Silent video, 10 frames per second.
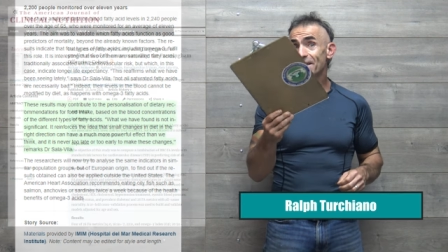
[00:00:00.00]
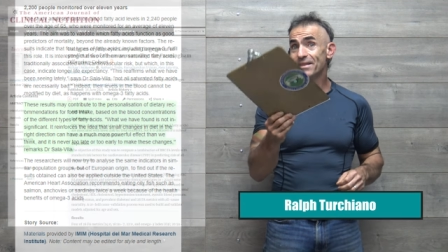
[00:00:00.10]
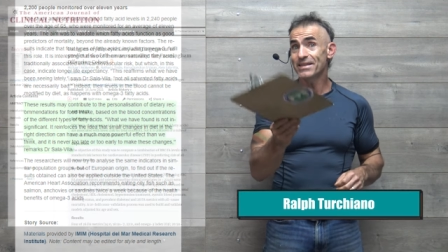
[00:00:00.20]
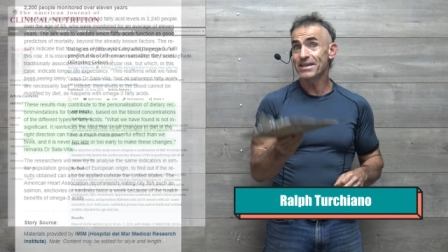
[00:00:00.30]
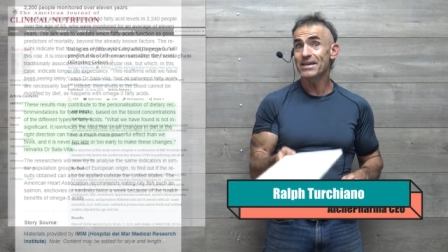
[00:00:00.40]

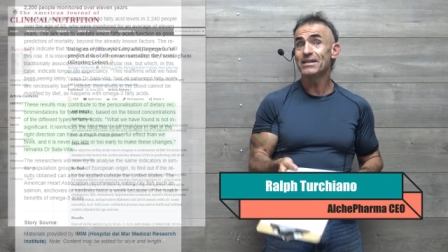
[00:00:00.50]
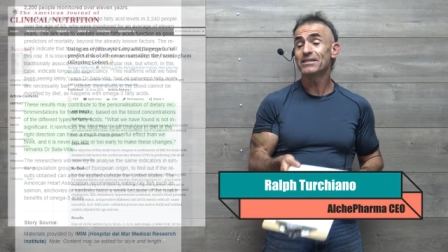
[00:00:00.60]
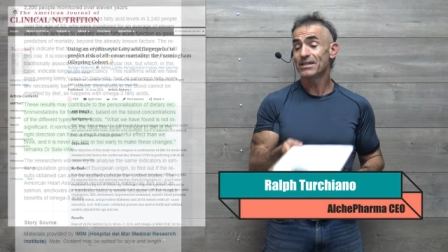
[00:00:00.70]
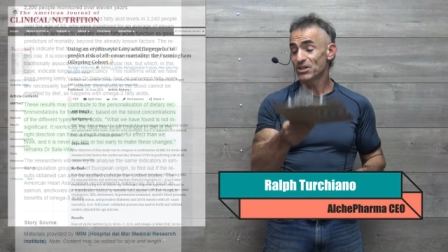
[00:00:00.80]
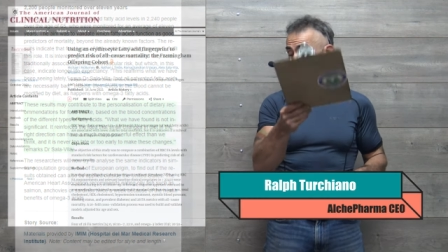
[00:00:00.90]

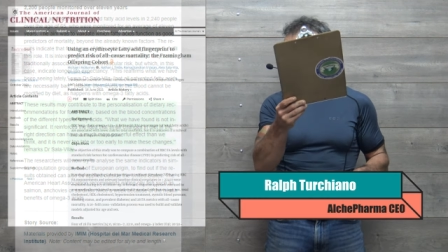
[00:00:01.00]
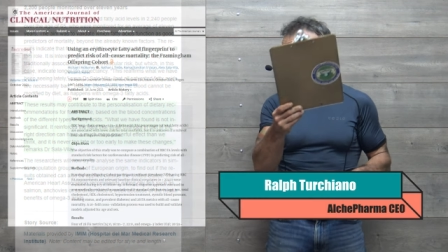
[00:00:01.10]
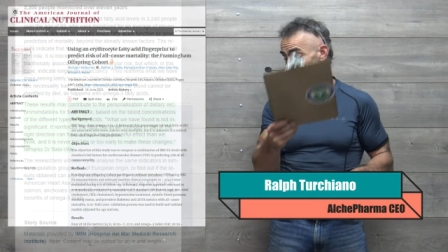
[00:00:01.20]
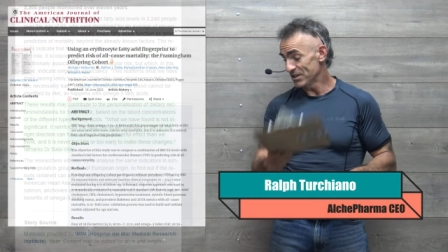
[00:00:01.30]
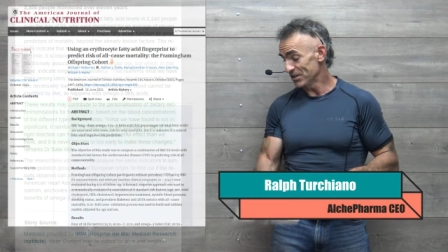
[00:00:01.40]
these
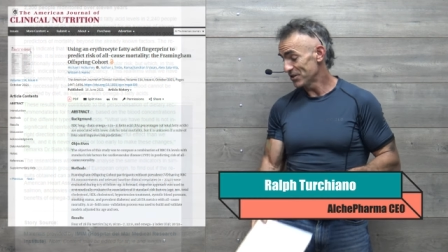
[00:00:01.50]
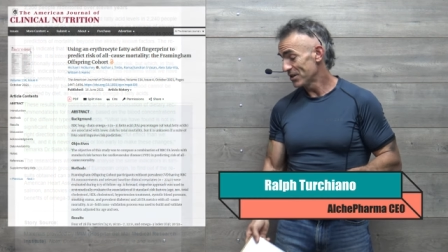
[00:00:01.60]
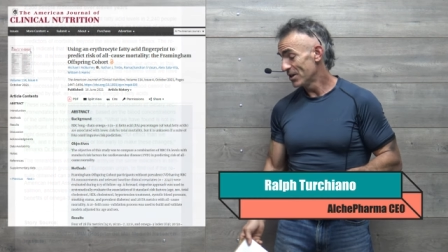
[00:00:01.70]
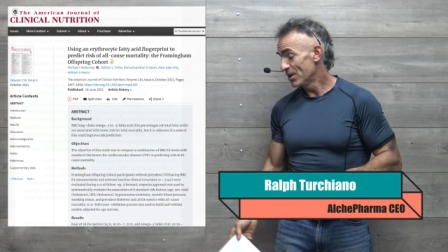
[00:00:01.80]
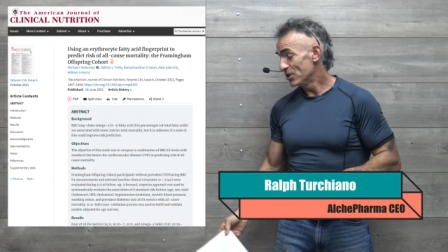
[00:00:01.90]
changes.
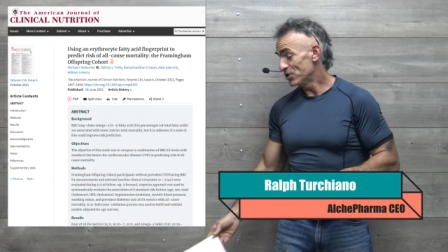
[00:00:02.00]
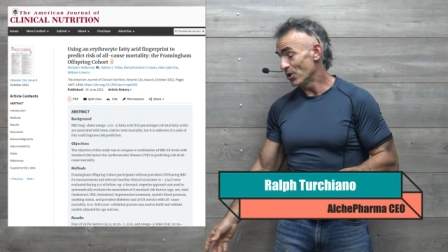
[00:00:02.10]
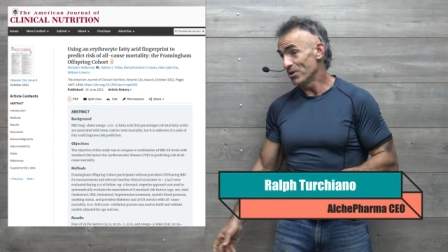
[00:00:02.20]
So,